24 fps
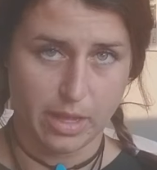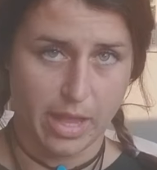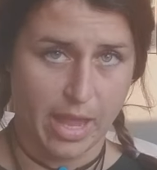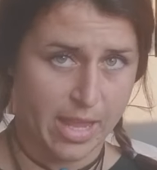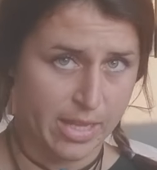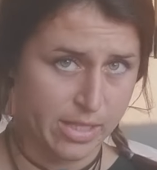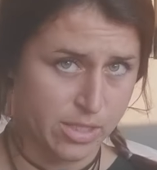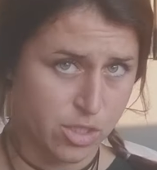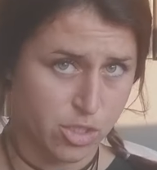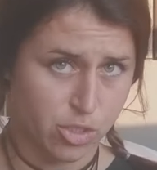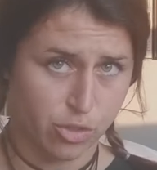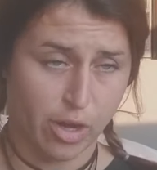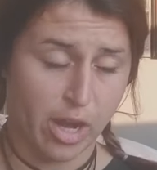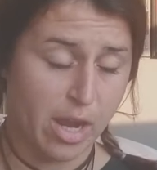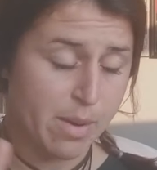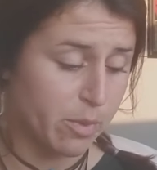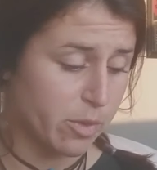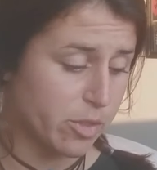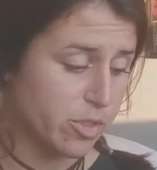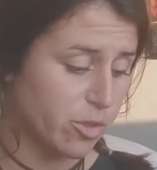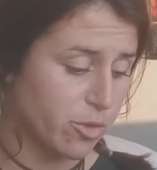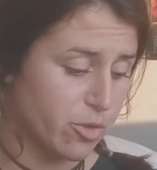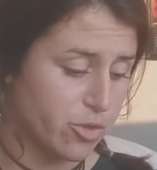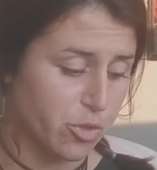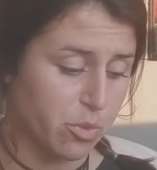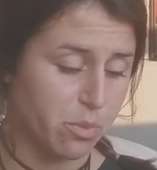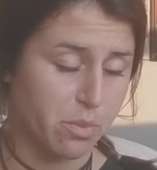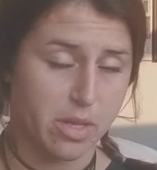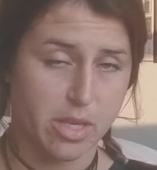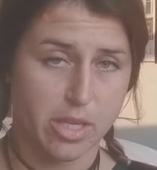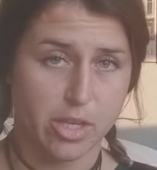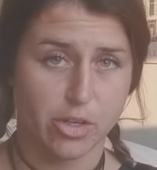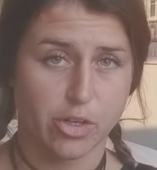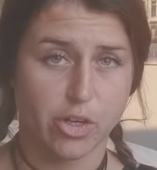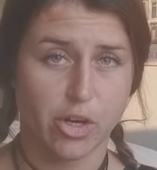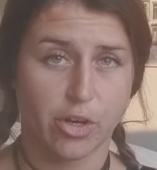Instagram or social
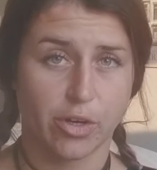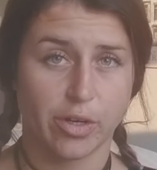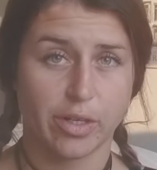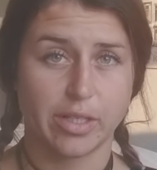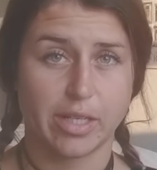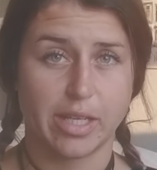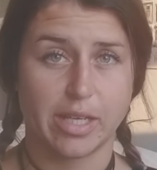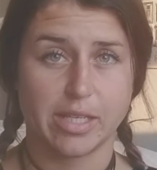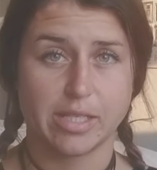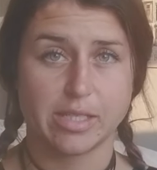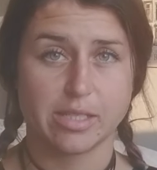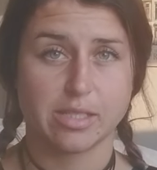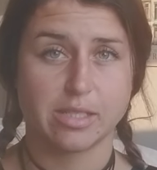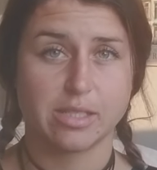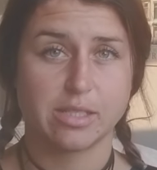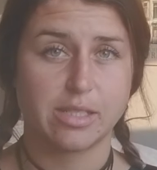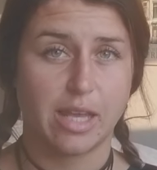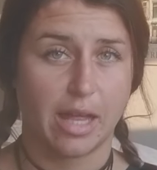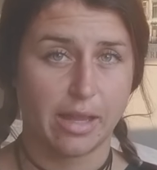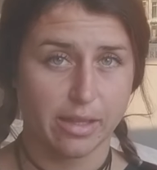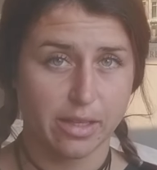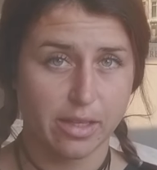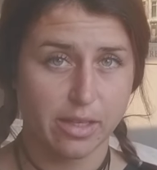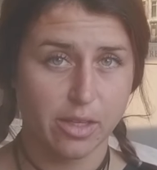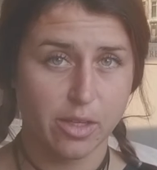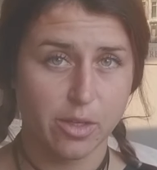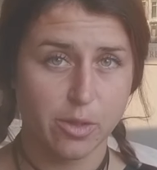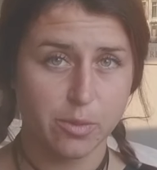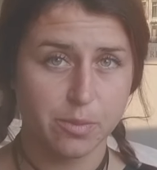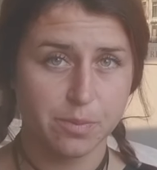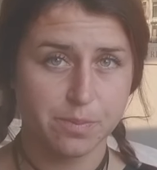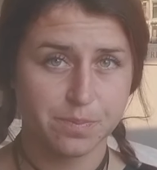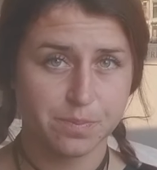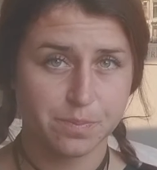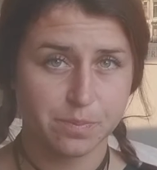media current is selling you,